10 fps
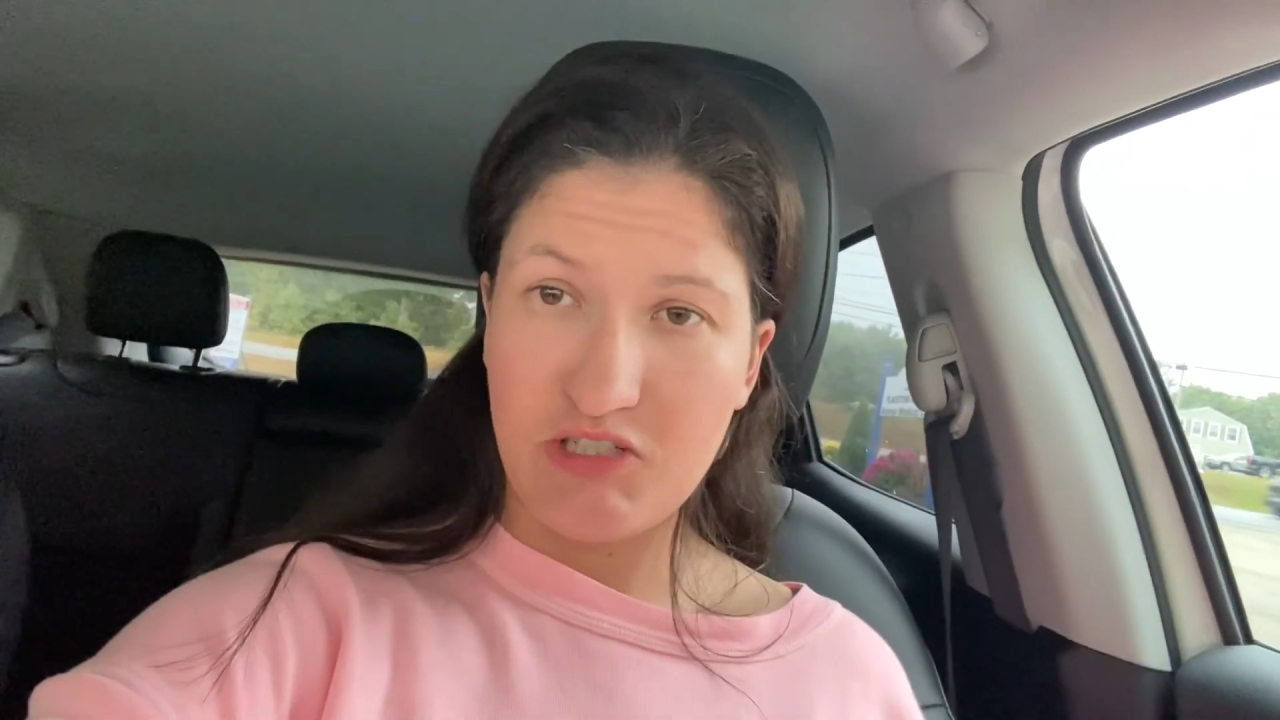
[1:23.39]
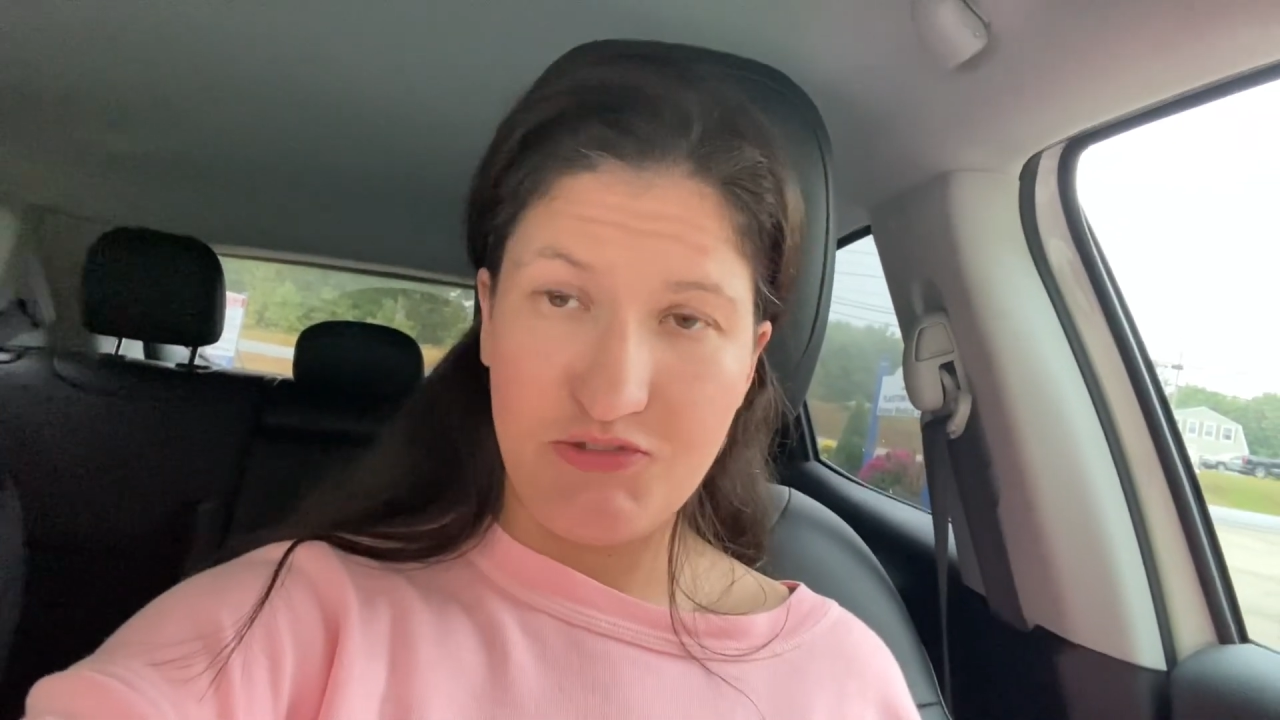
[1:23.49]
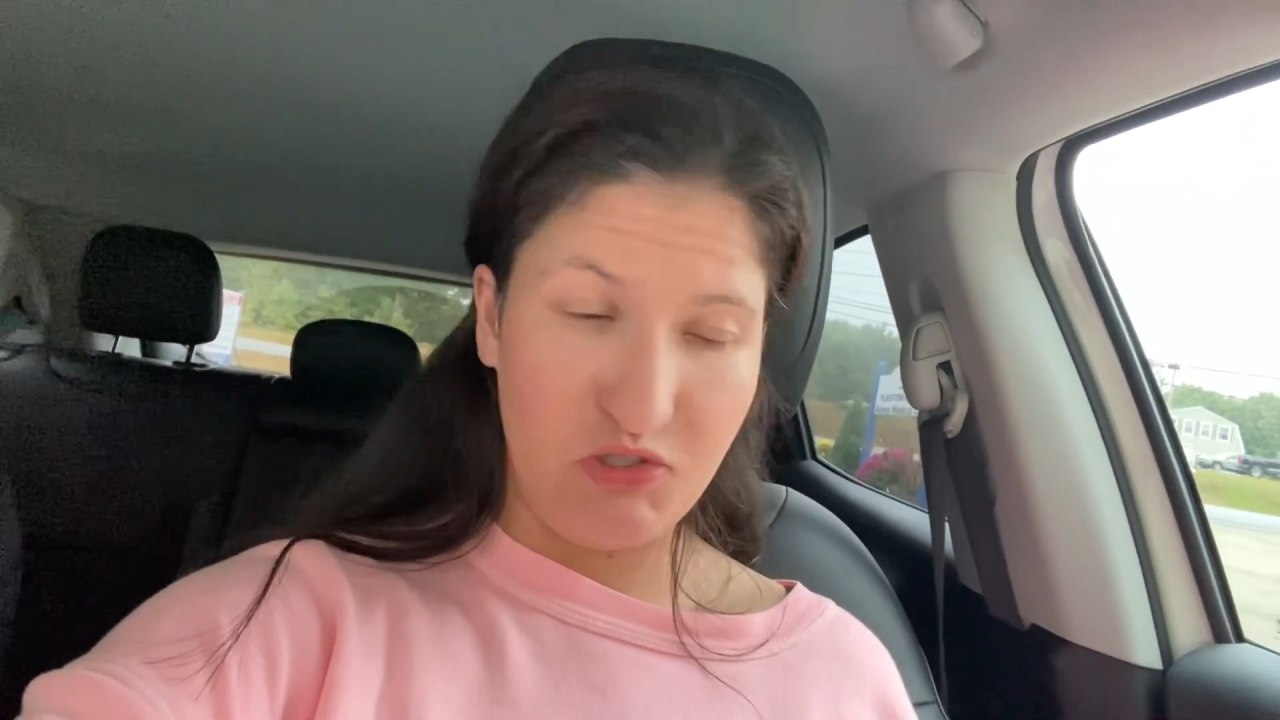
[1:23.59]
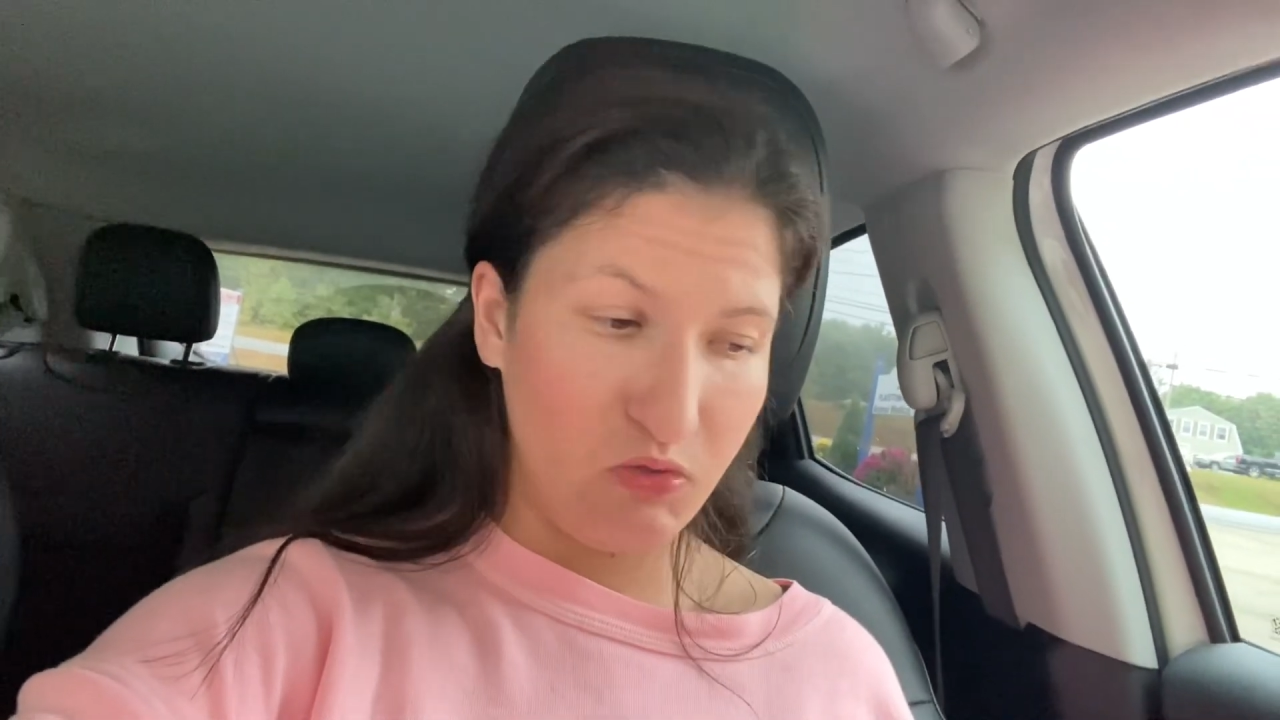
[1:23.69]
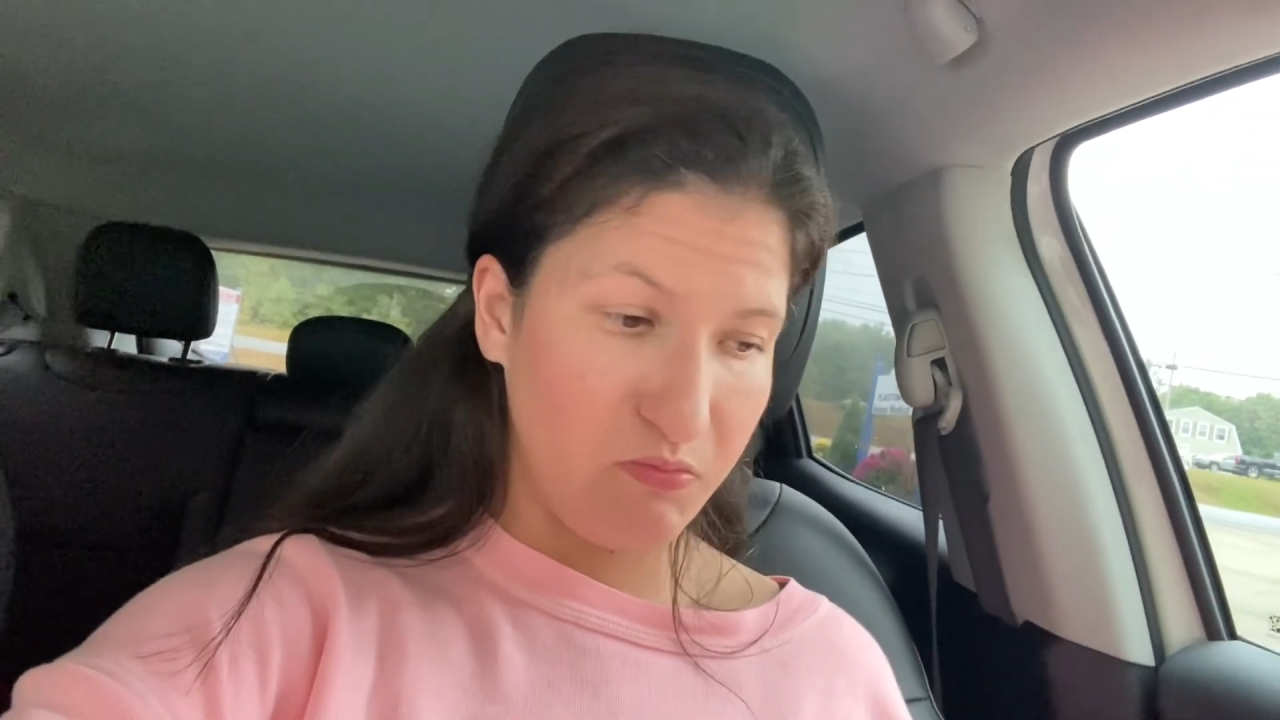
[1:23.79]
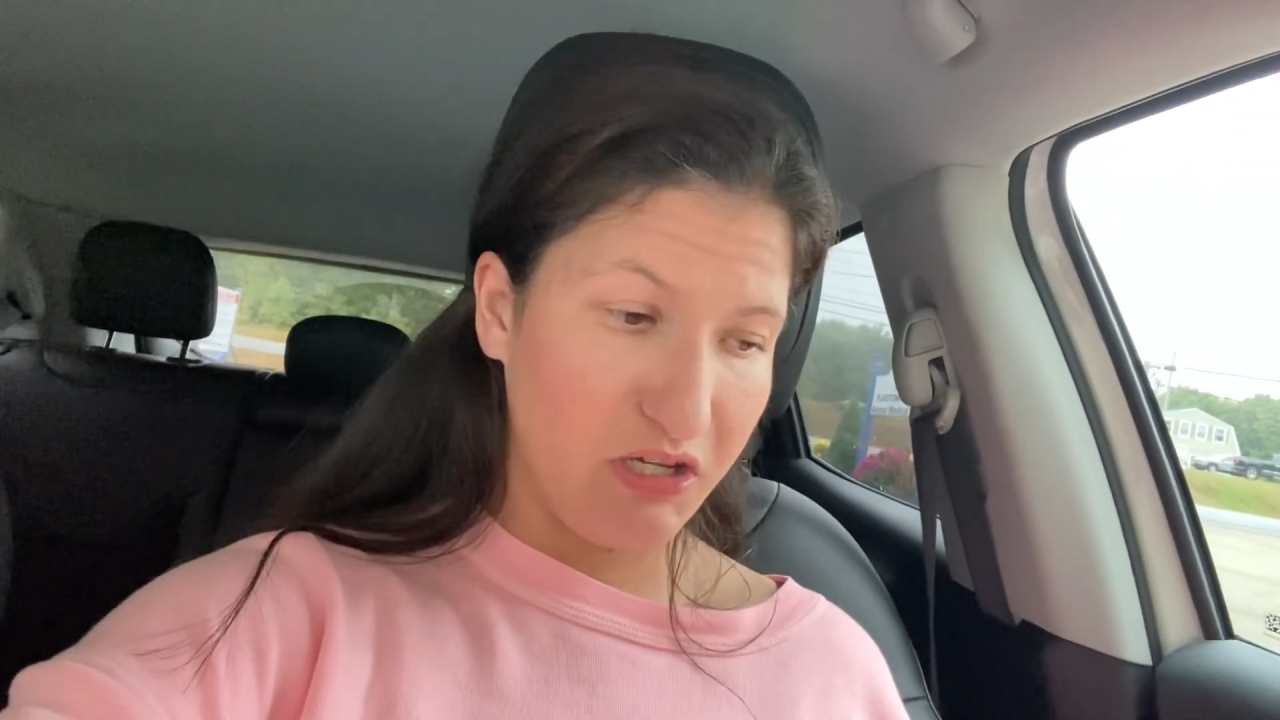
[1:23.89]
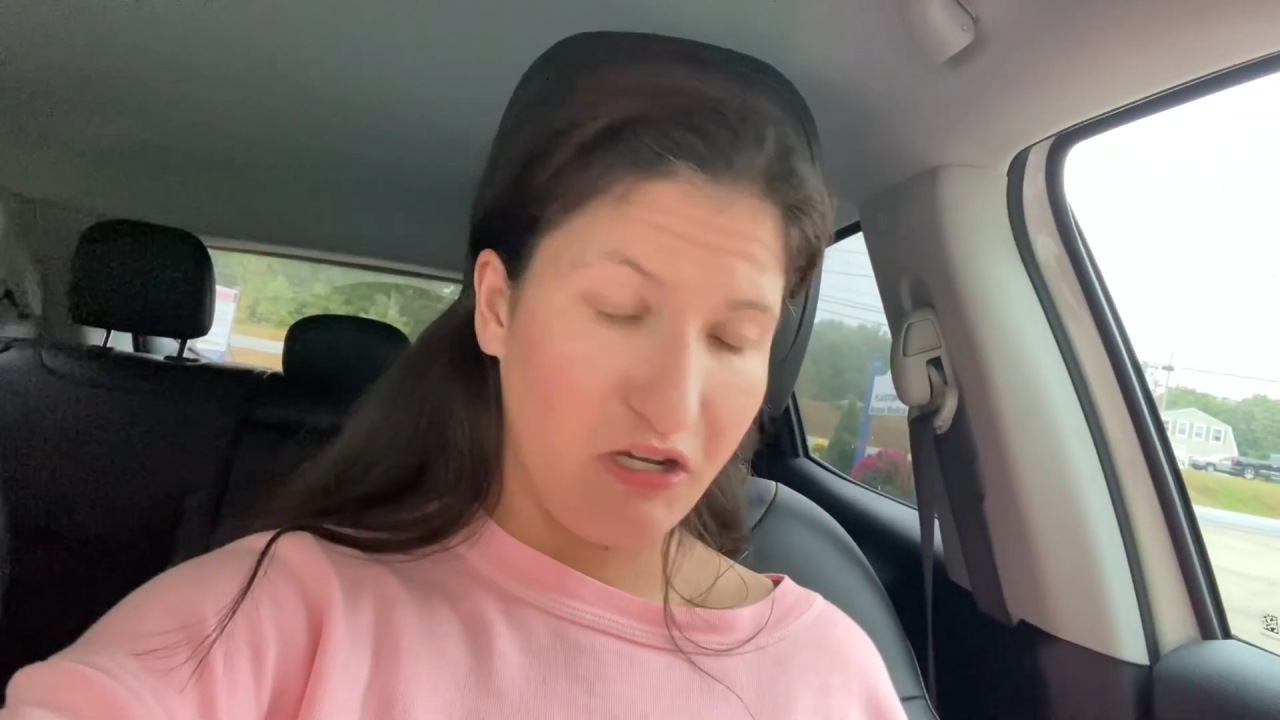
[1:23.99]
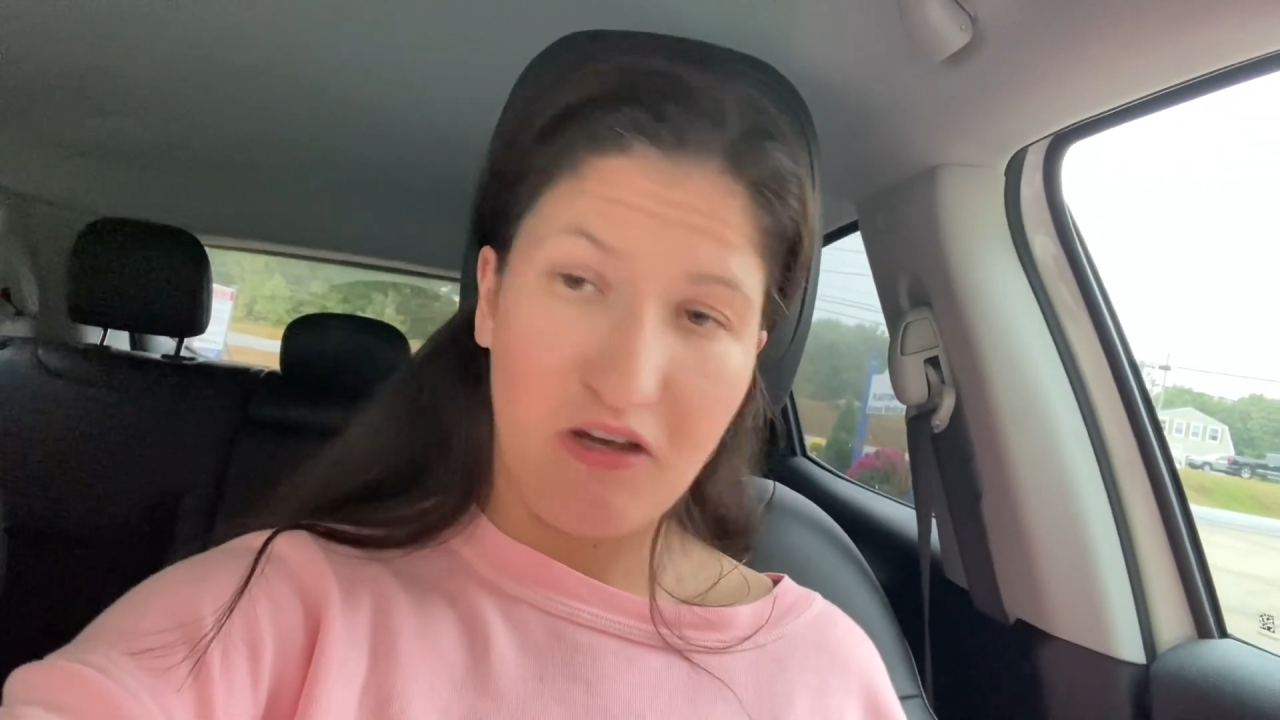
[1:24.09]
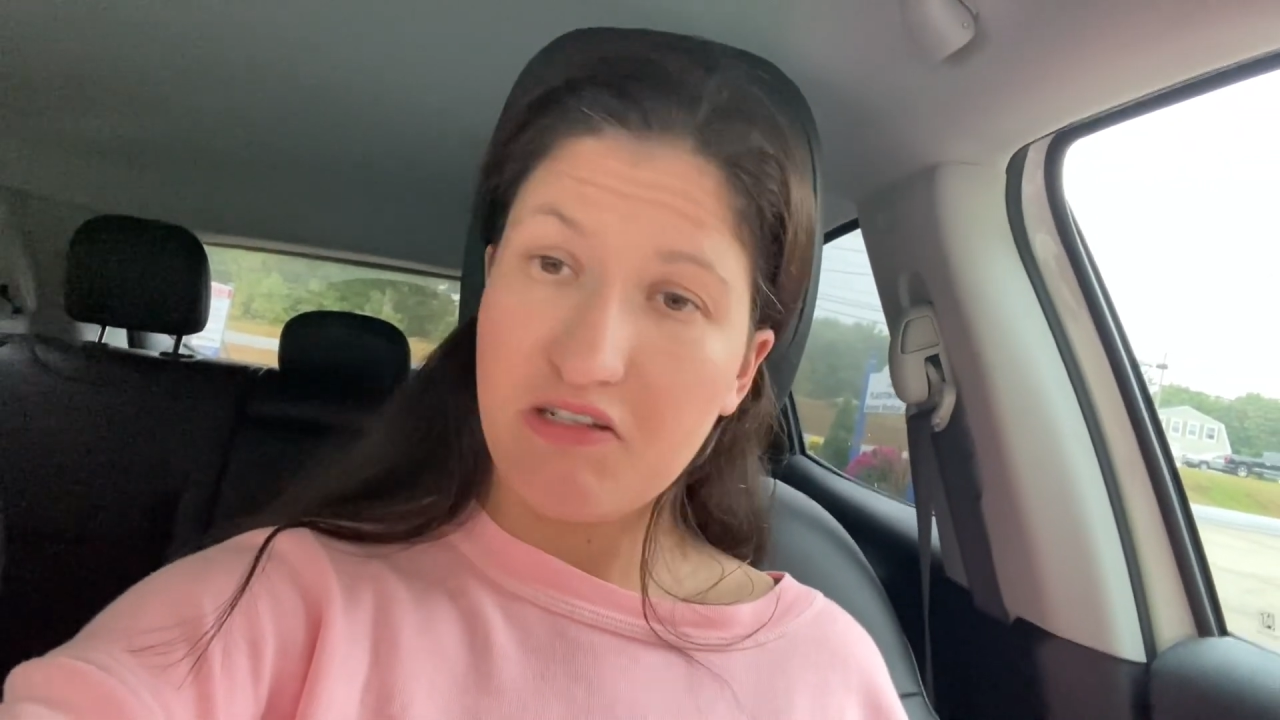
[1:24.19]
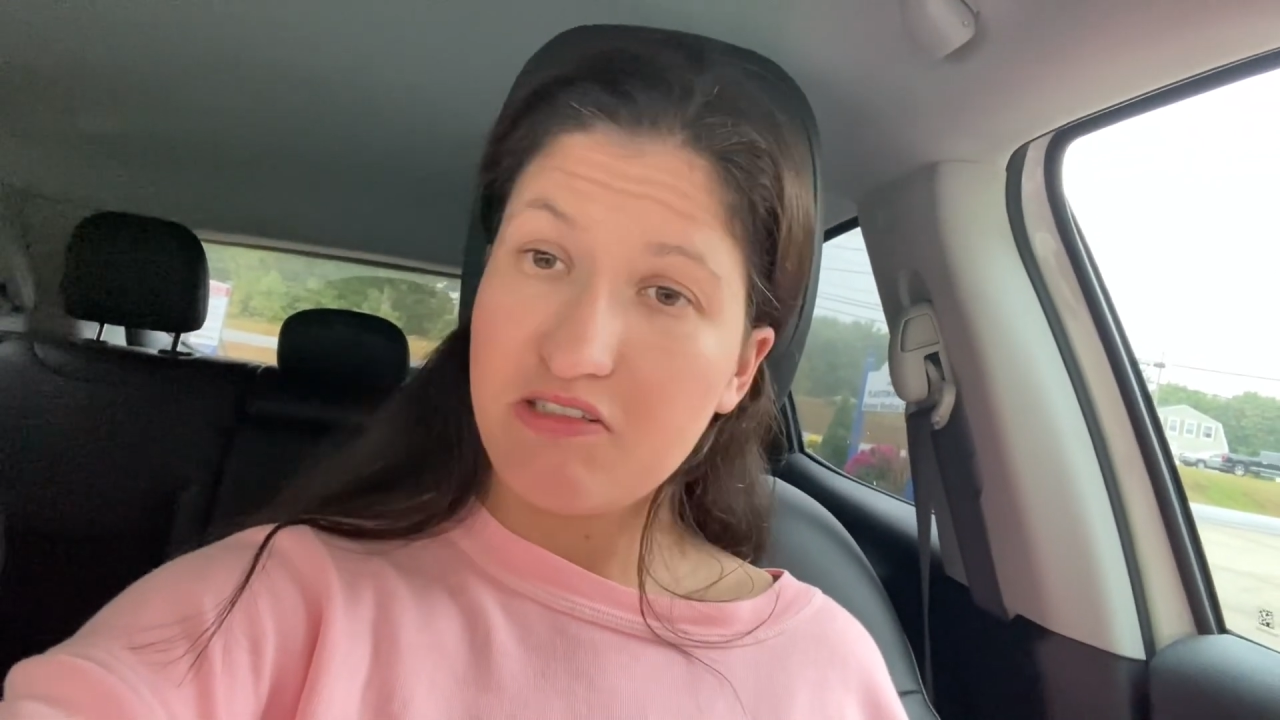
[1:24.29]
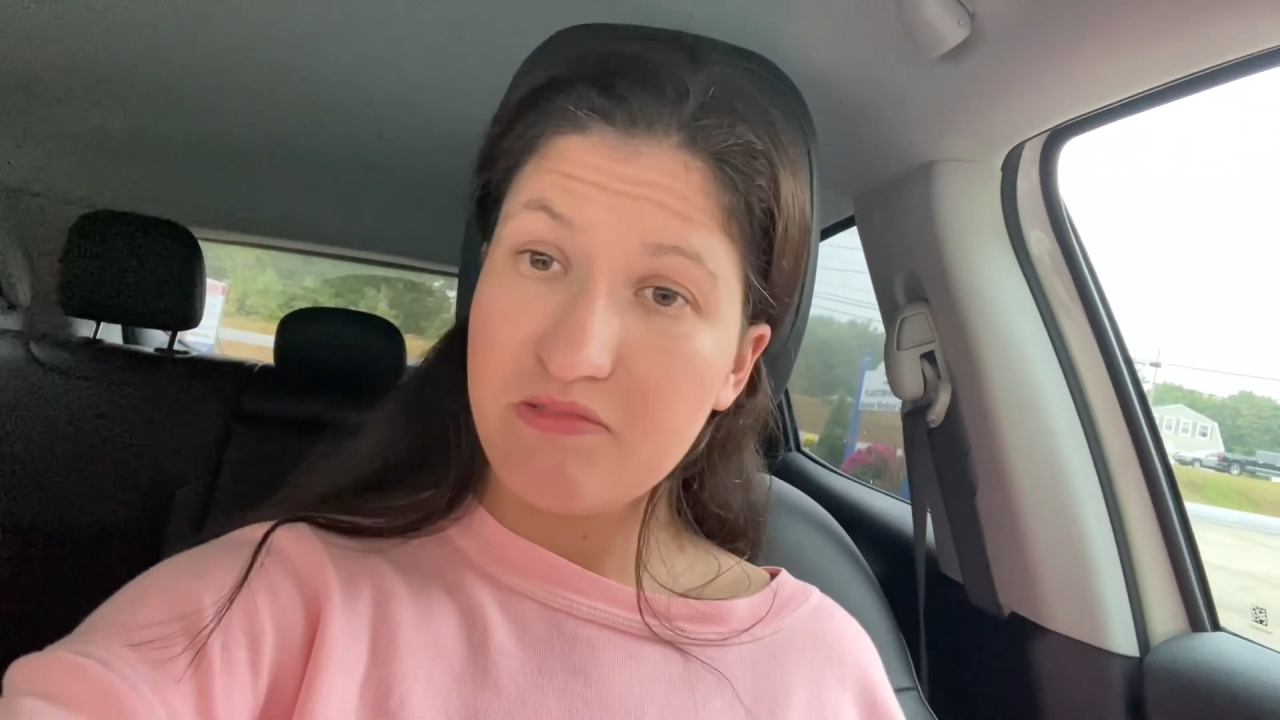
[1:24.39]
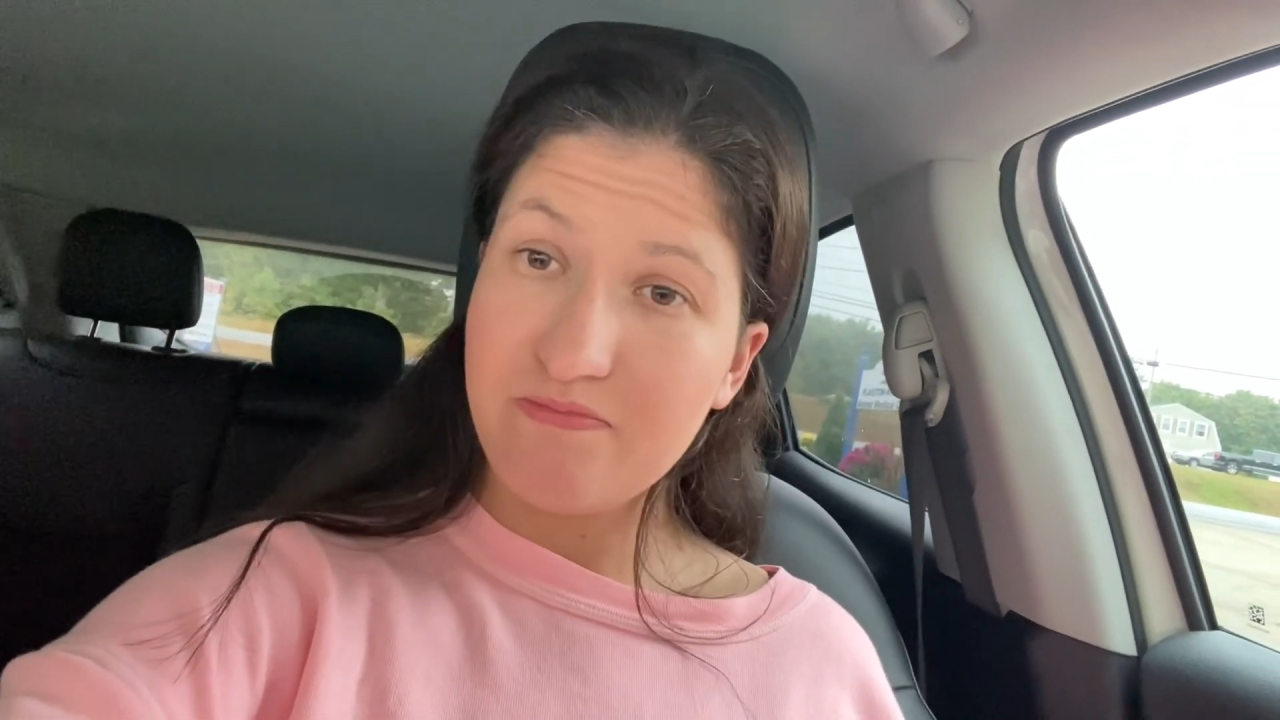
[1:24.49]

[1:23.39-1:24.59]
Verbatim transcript: into my dog